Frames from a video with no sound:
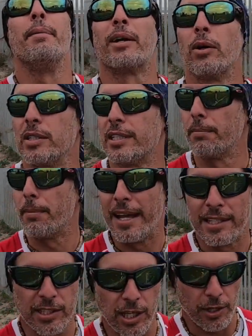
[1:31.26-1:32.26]
because it
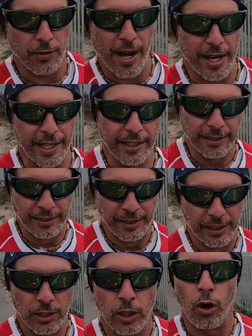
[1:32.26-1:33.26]
may start raining,
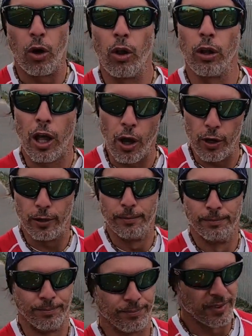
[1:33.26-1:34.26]
although
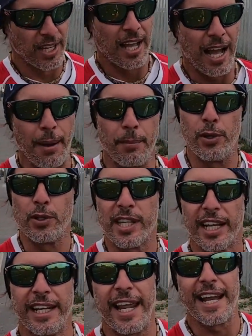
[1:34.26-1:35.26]
I'm
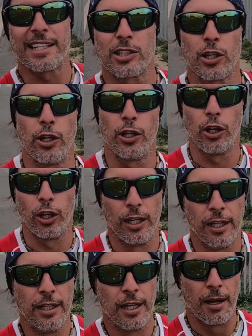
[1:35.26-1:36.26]
using an external
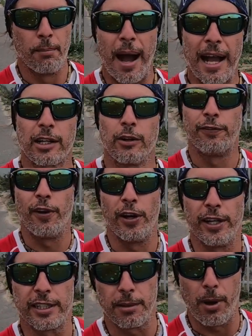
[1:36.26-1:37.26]

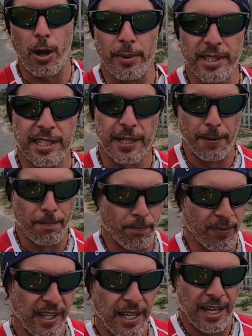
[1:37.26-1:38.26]
microphone at the moment.
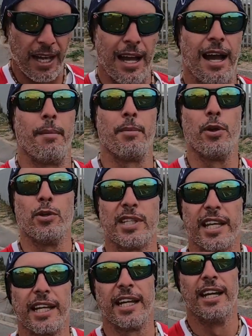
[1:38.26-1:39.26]
I'm
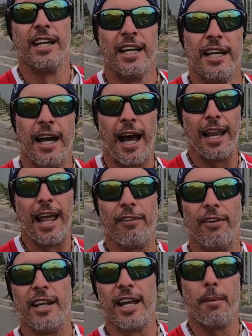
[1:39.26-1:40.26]
using a
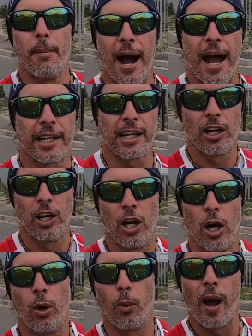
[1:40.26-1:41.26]
lavalier mic
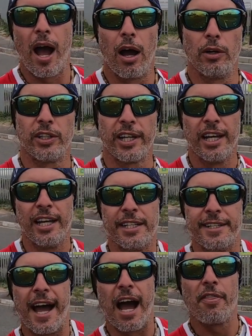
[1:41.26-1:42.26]
wound
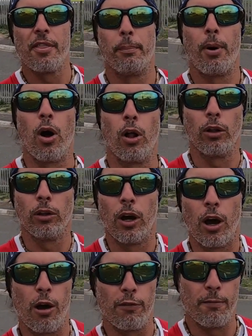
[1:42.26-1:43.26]
down the pole
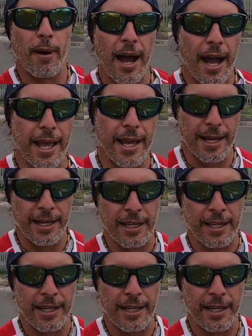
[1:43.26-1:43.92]
of my